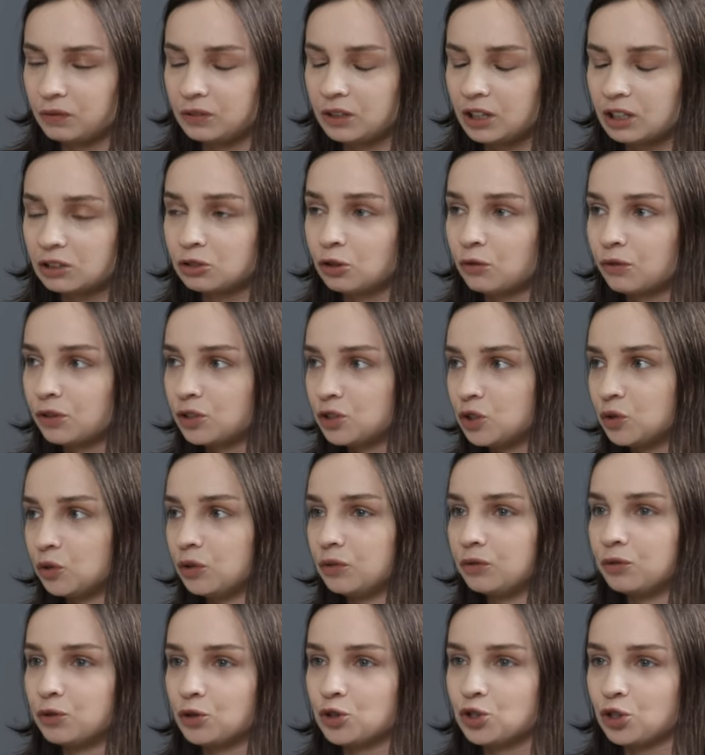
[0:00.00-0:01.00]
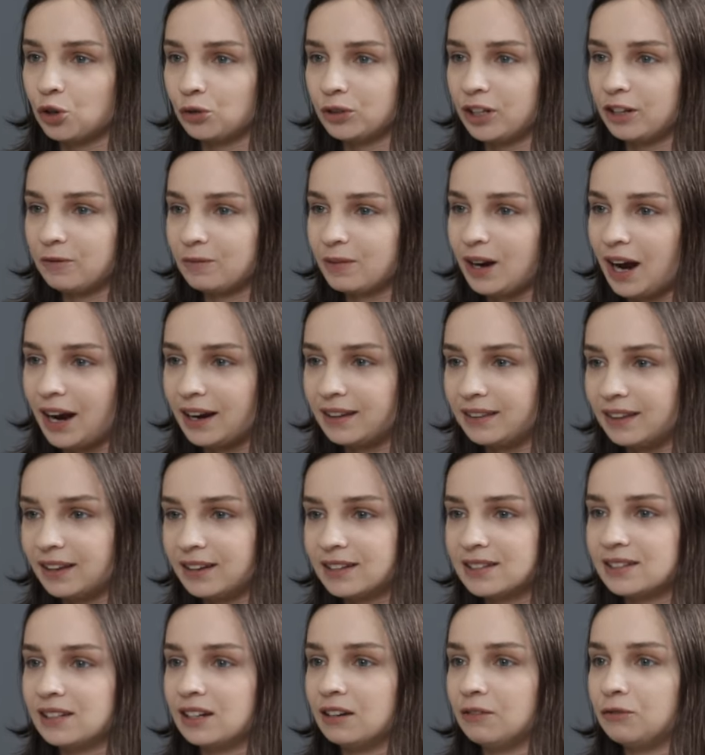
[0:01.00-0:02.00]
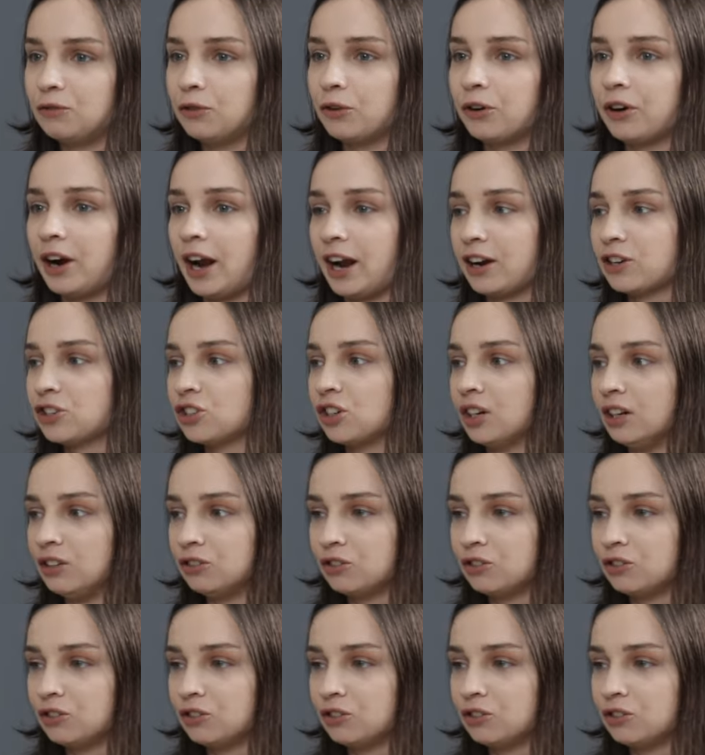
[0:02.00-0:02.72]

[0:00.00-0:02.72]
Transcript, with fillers: Get towards you if you show them kindness and if you're actually